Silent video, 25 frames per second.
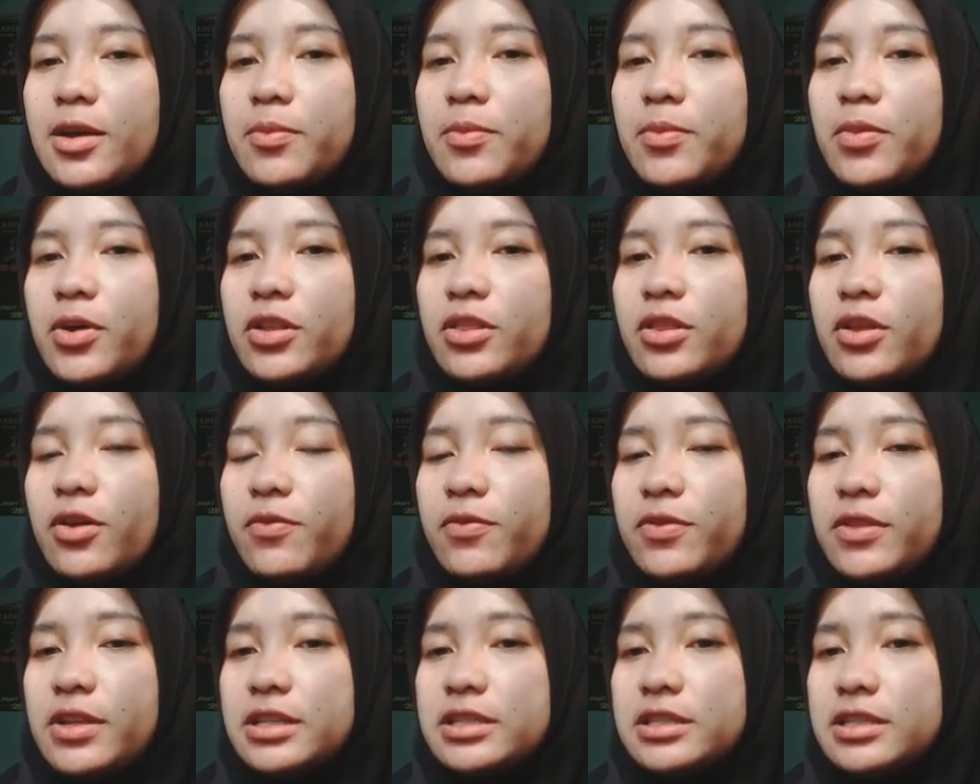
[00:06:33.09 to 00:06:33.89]
Both of
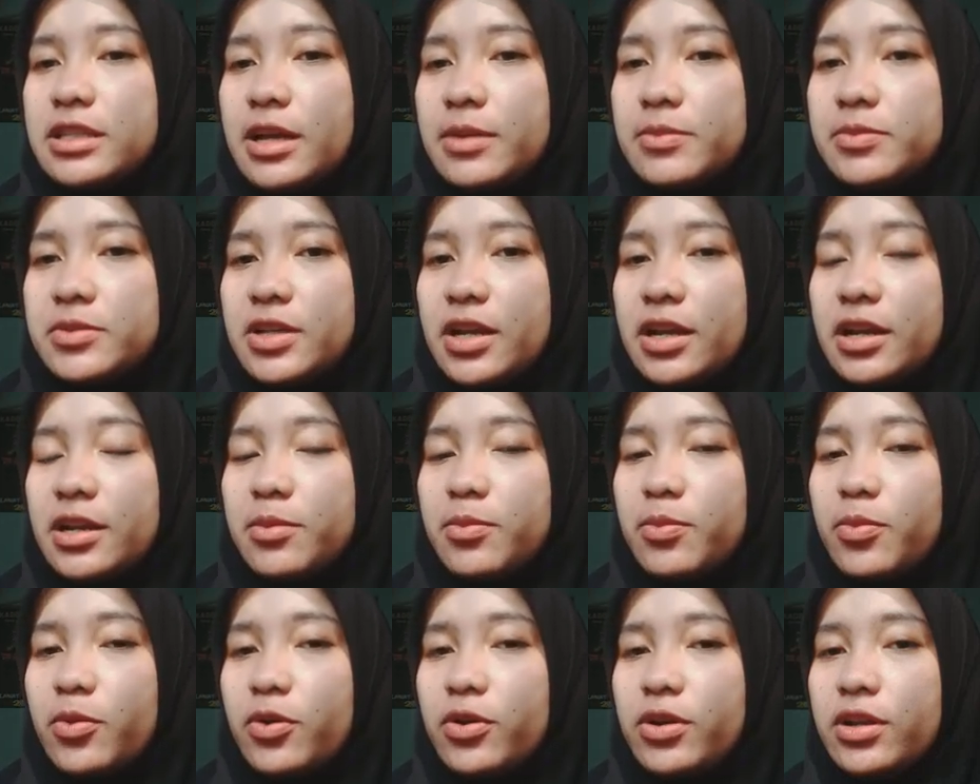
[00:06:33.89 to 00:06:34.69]
these steps are
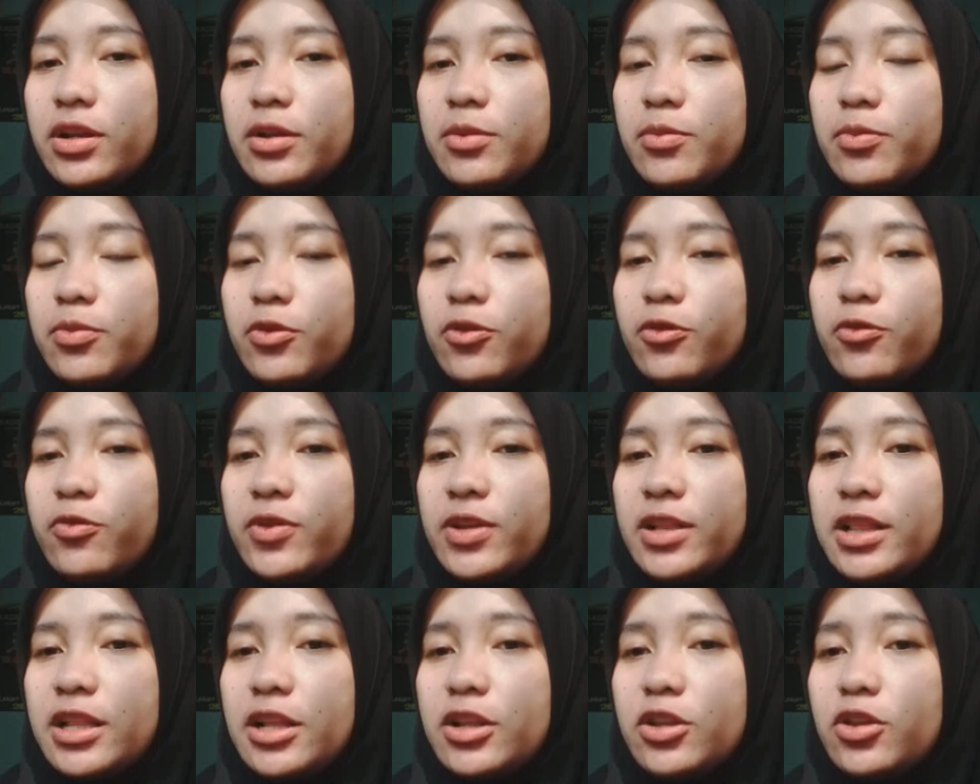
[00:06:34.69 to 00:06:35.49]
important in
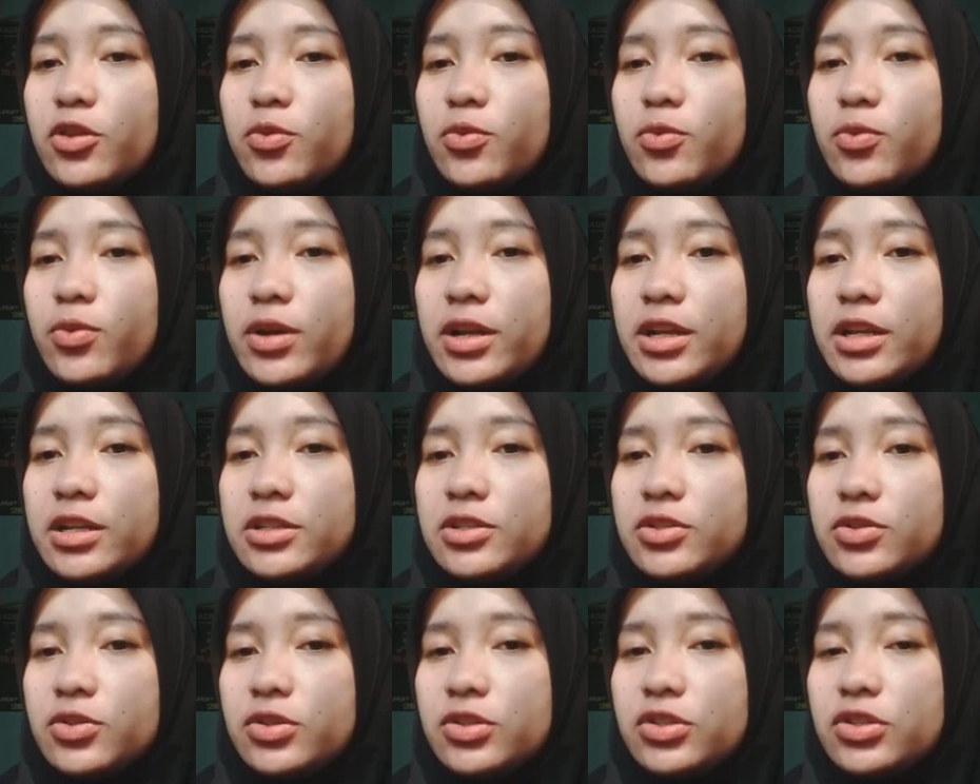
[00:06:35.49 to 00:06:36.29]
proving that you were
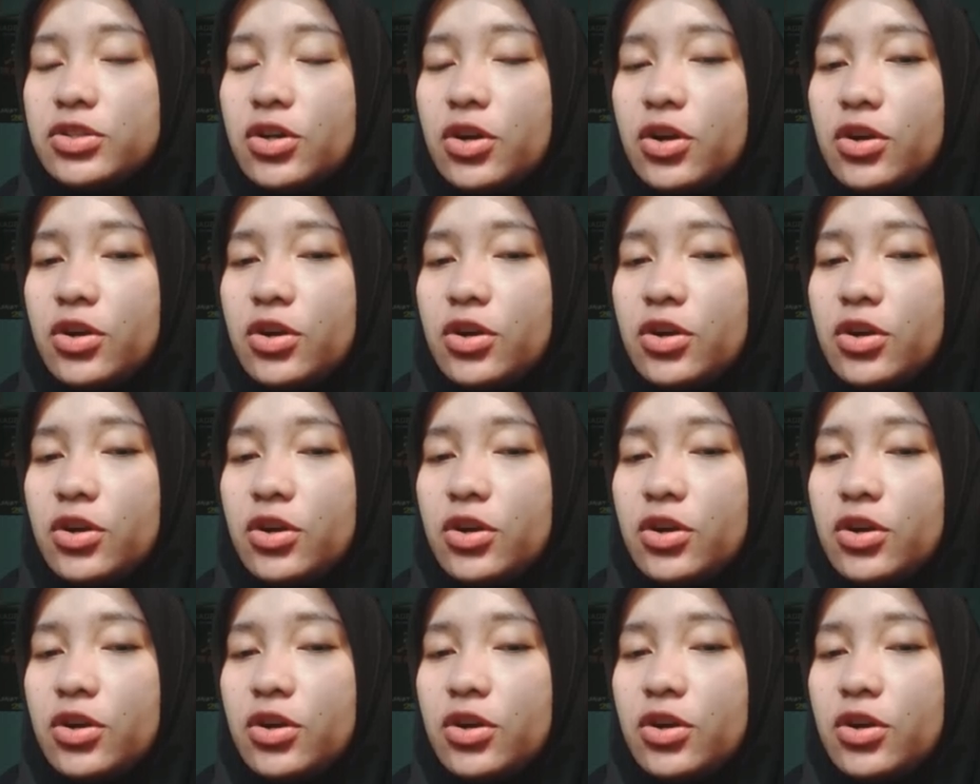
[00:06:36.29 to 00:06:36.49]
injured